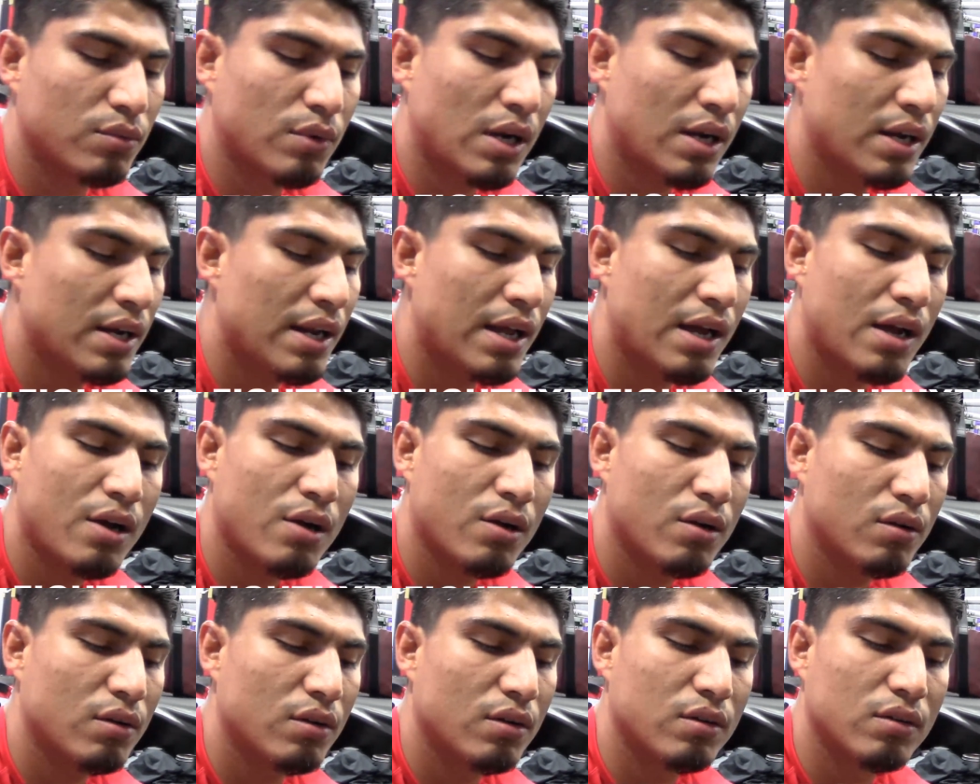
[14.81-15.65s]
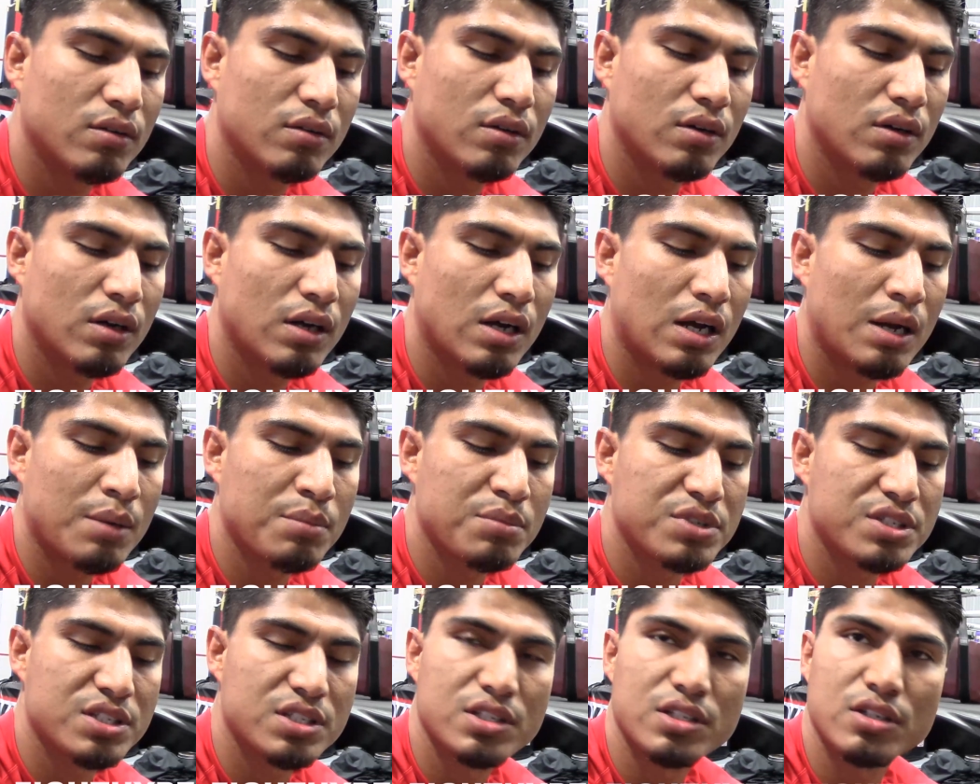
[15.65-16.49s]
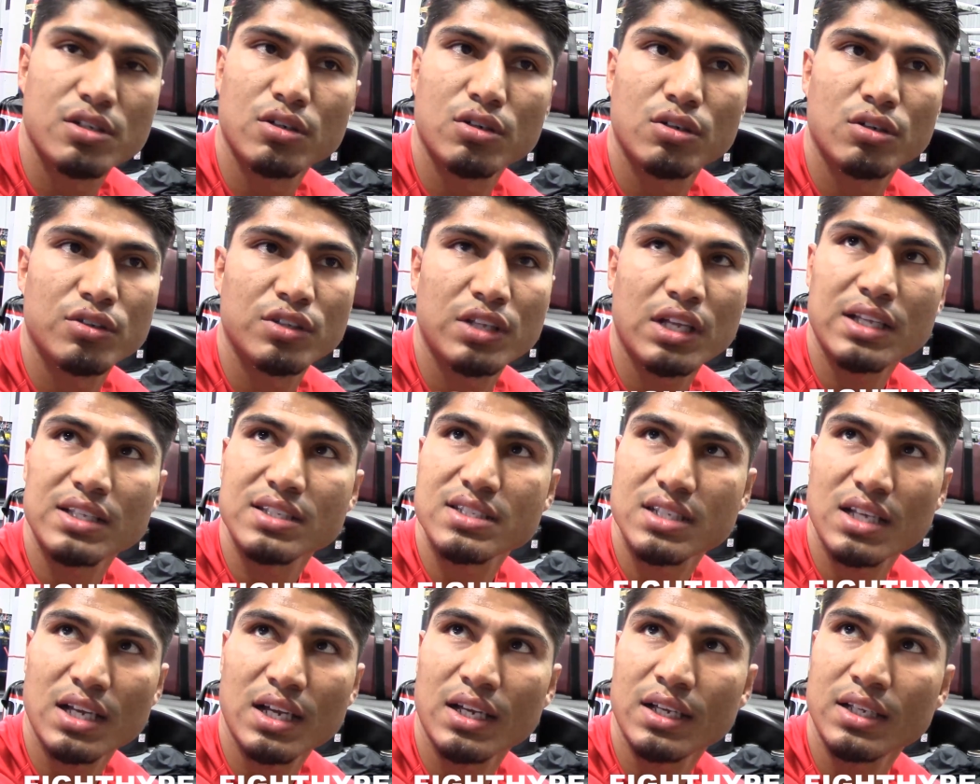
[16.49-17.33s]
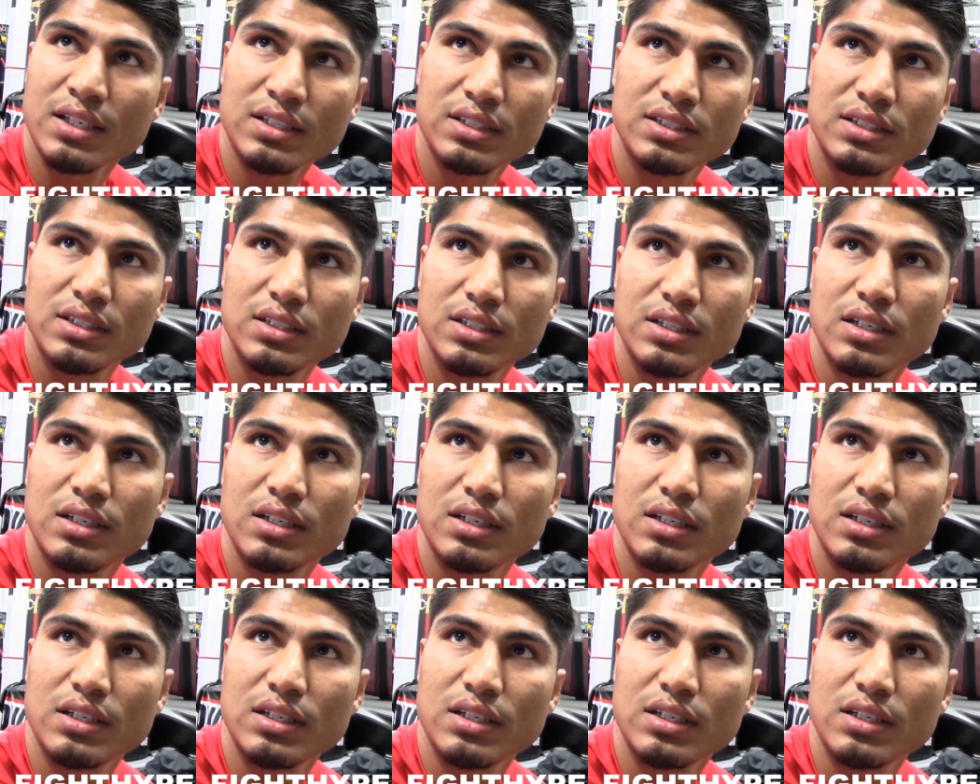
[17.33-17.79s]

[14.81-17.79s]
right now, I'm still not signed.